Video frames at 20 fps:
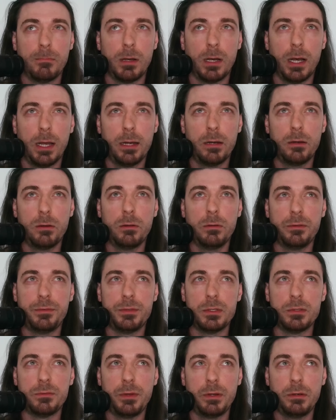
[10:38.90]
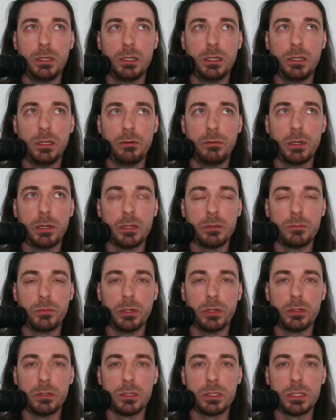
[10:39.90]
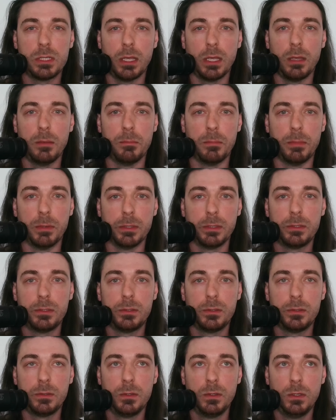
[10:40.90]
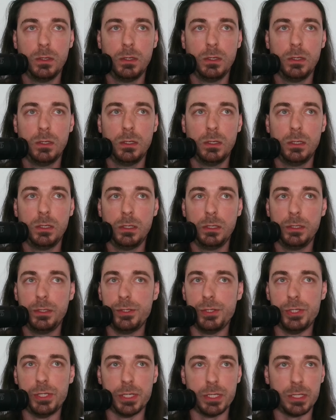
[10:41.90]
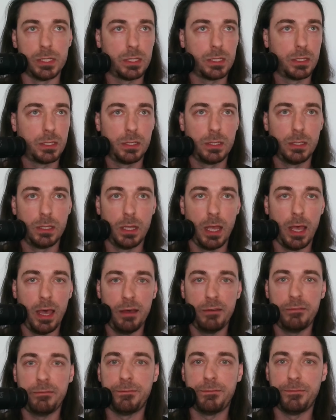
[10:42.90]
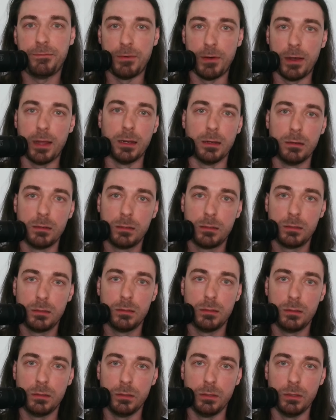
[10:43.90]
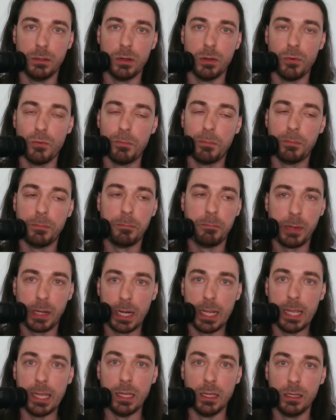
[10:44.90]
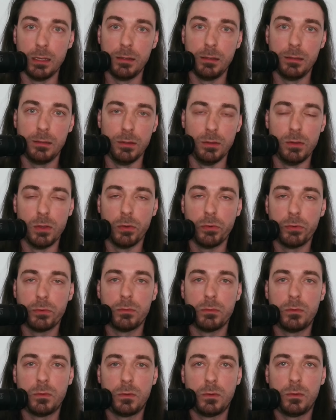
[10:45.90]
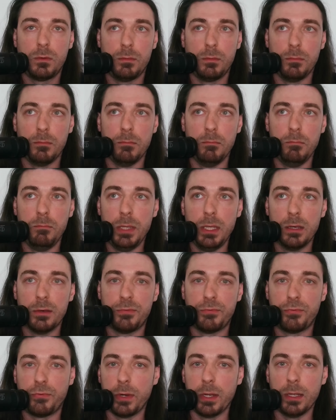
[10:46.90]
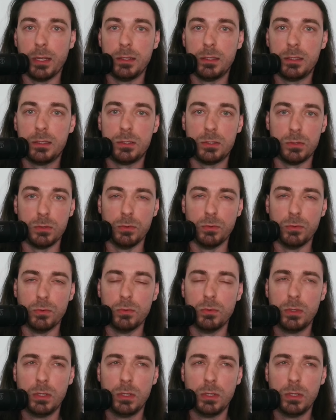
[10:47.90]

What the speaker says: I don't know if it's very clear what I'm trying to say, but just have fun, play. Don't be afraid to